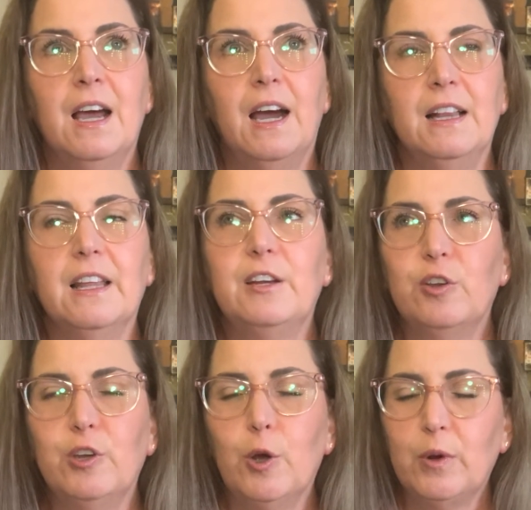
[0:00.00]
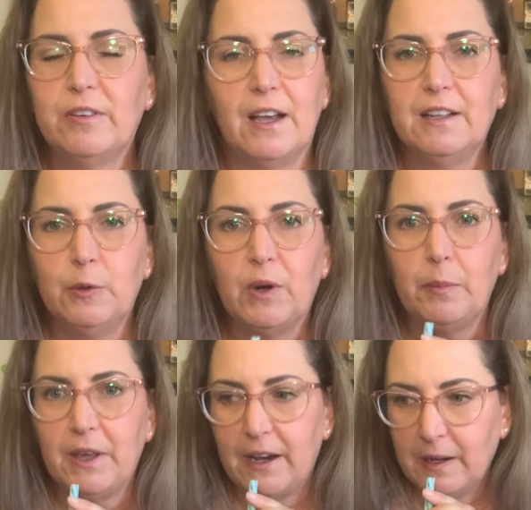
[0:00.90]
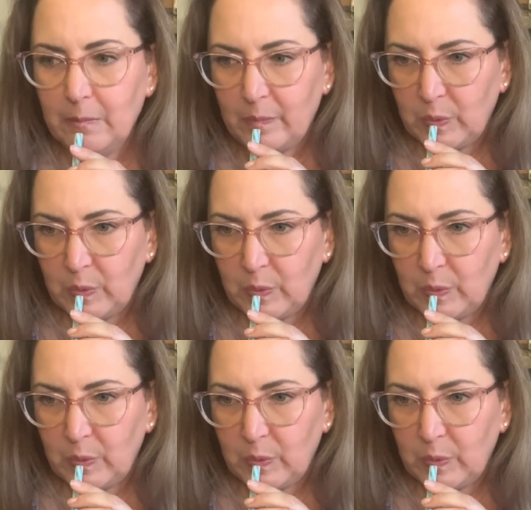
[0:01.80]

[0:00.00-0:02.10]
I like to know exactly what I'm getting.